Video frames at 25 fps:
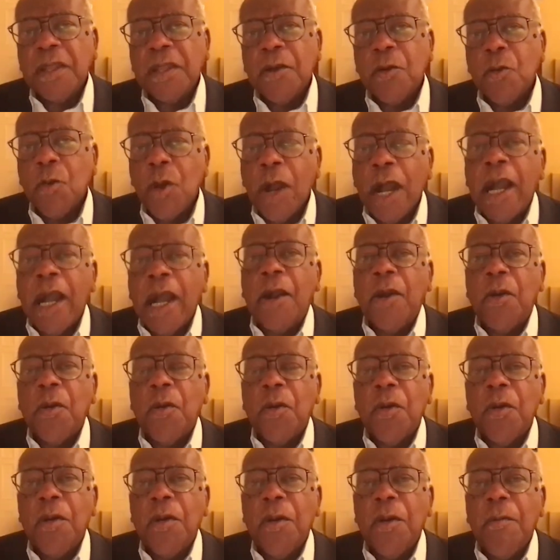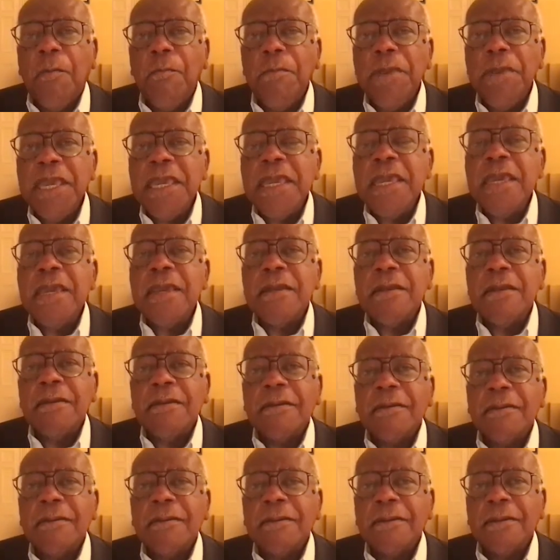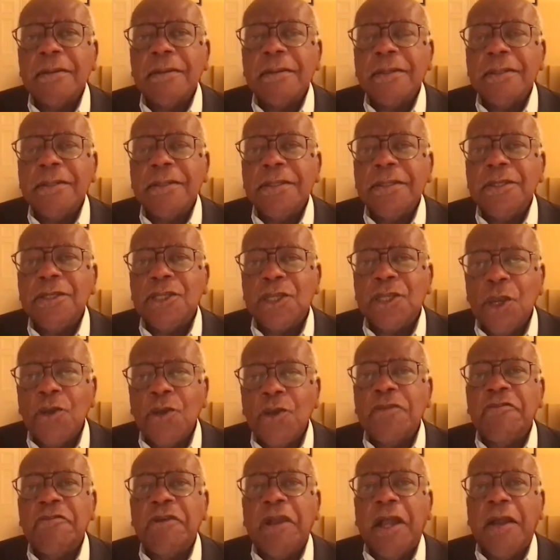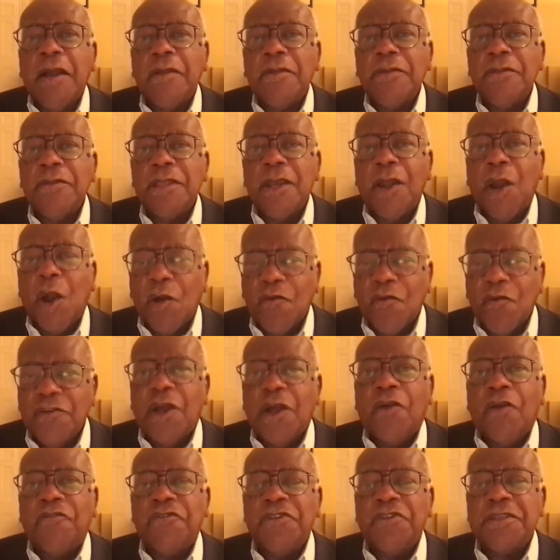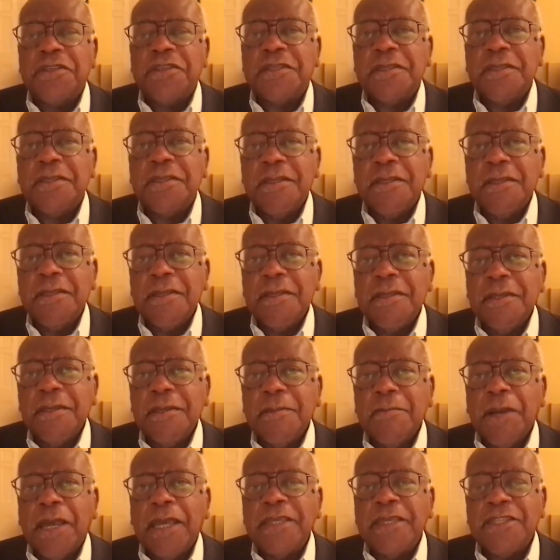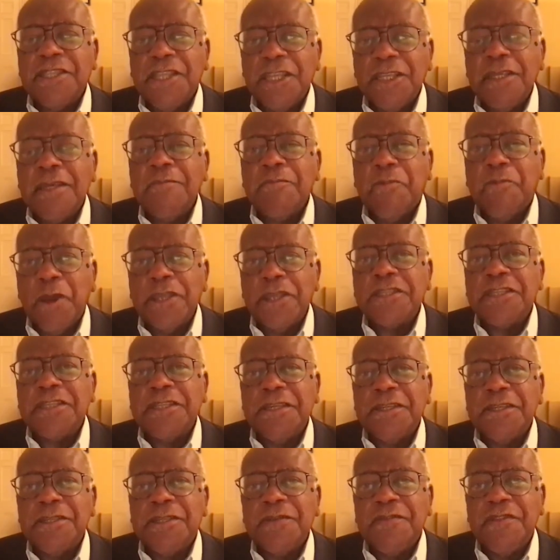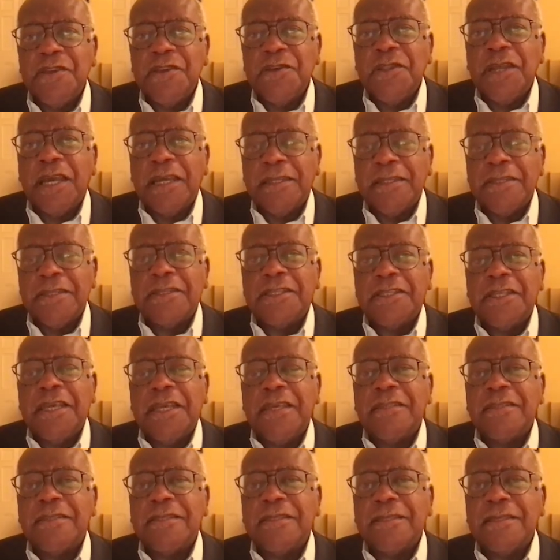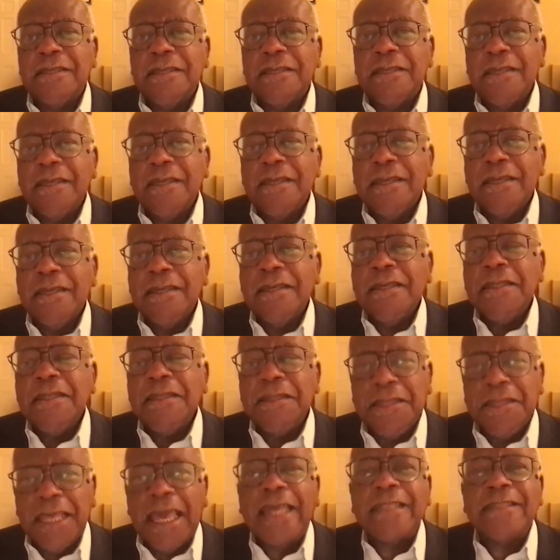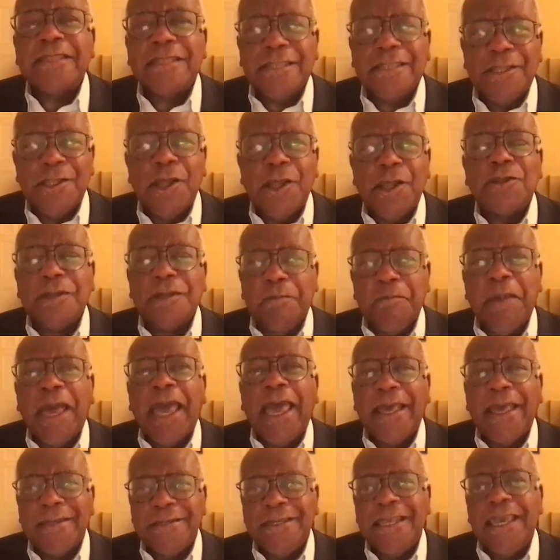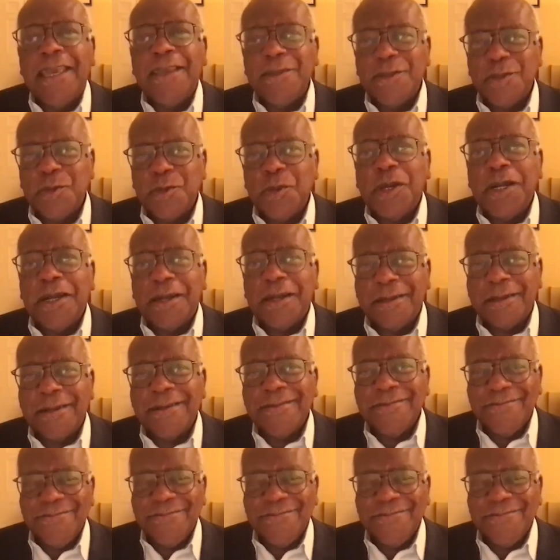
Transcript: wow, being shown around the Oval Office by a sitting president of the United States, that's not a bad day's work.